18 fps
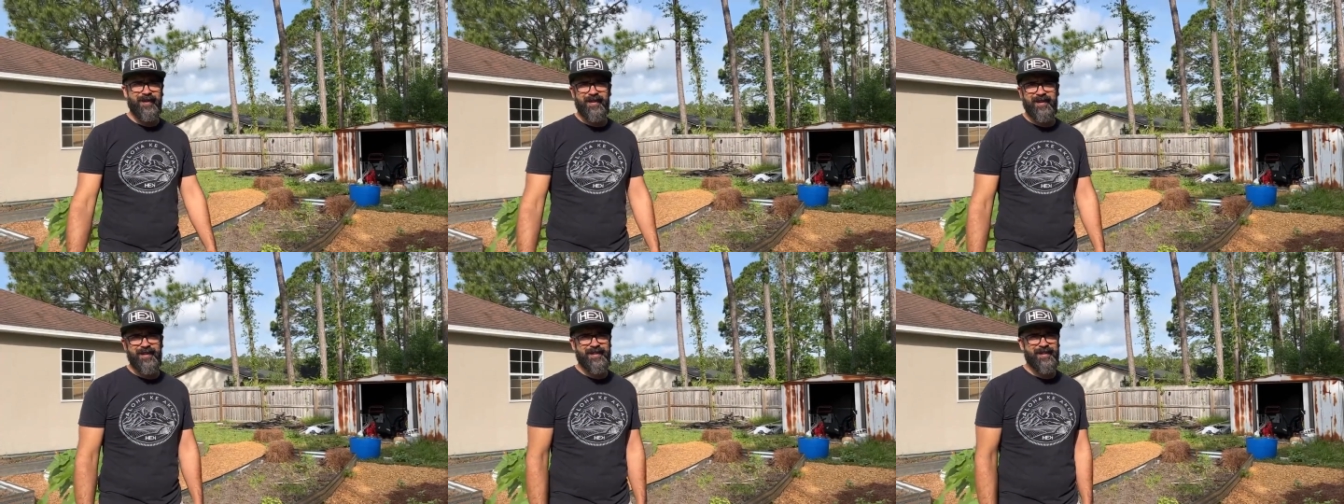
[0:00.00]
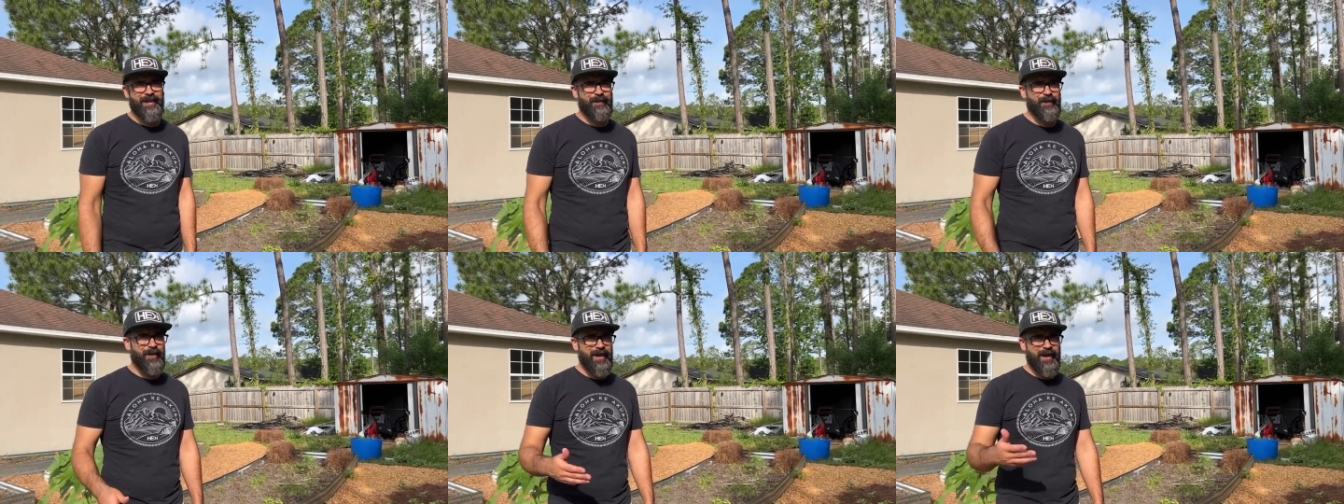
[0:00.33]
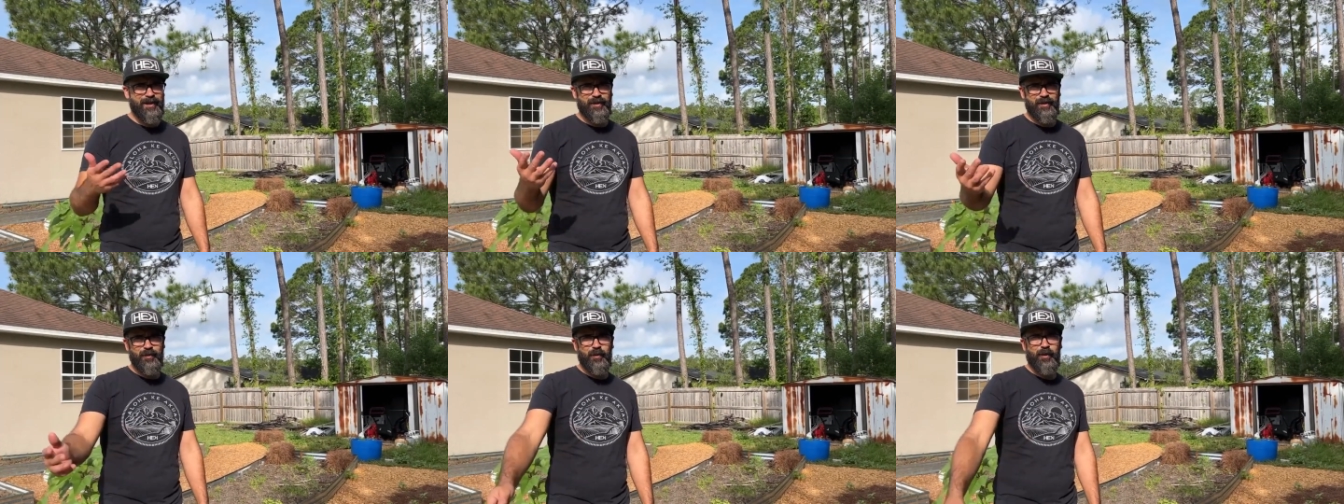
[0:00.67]
Some
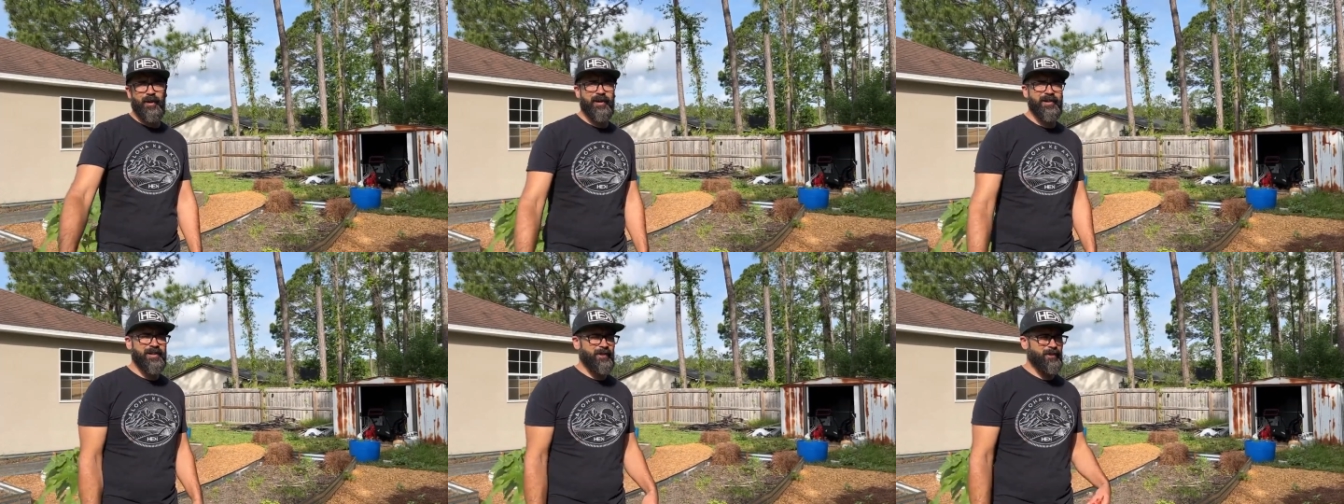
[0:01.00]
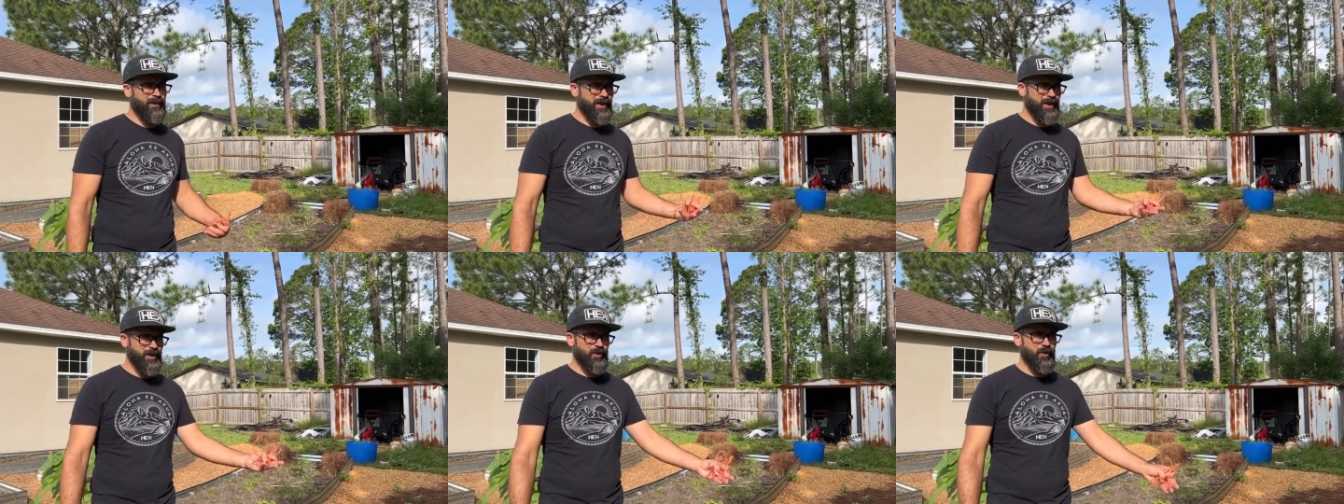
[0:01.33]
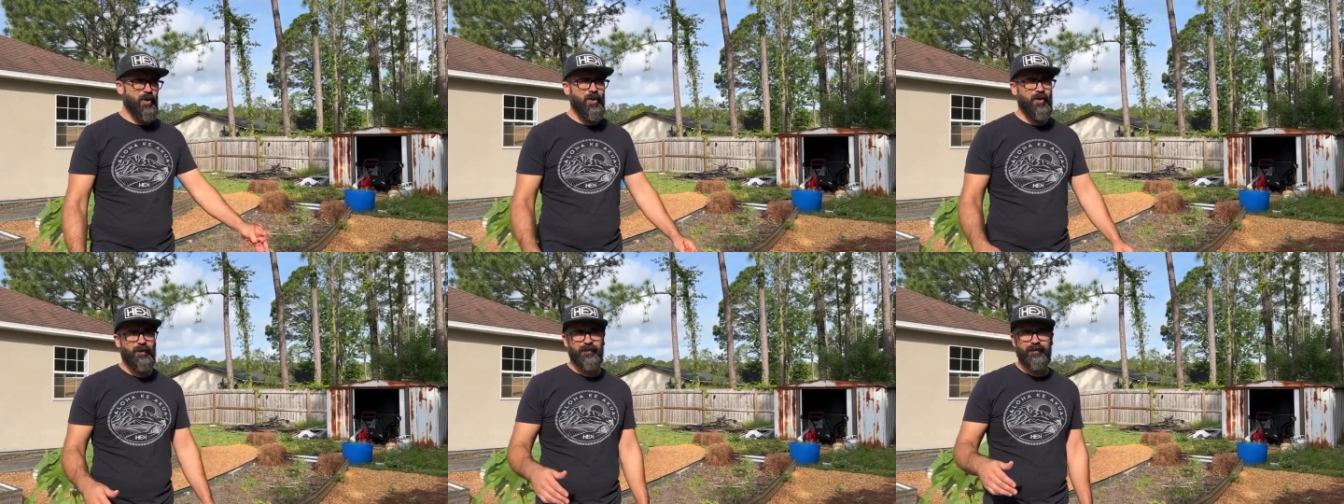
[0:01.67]
things will work, some things
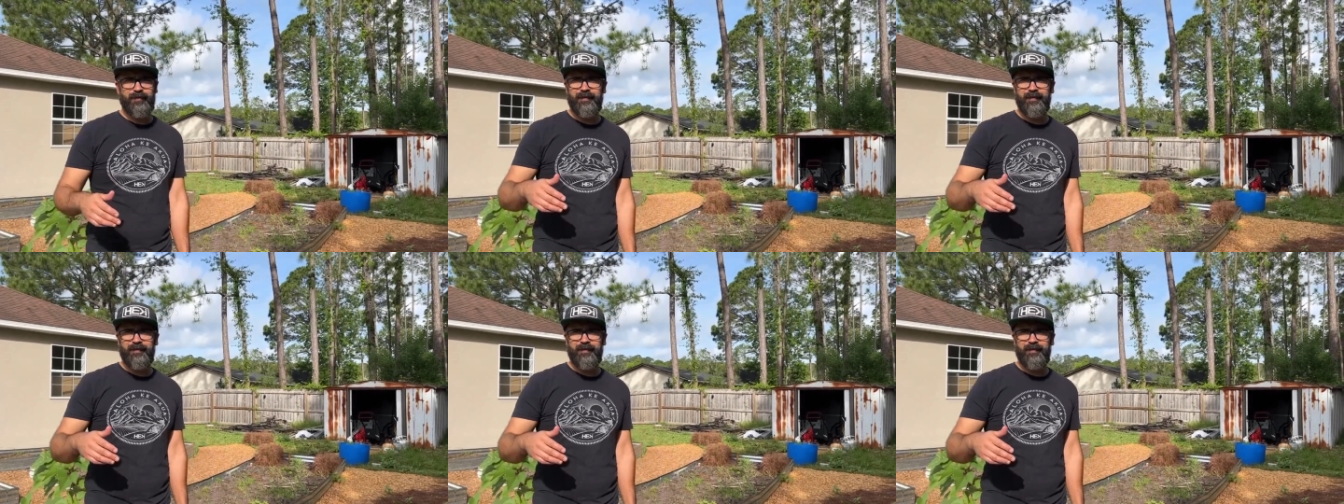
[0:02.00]
won't.